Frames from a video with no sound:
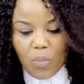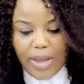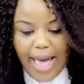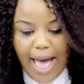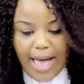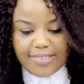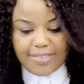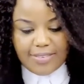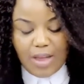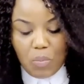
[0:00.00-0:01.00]
we had
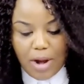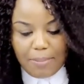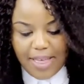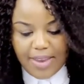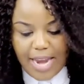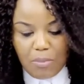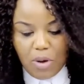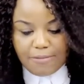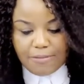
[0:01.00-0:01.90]
someone by the name of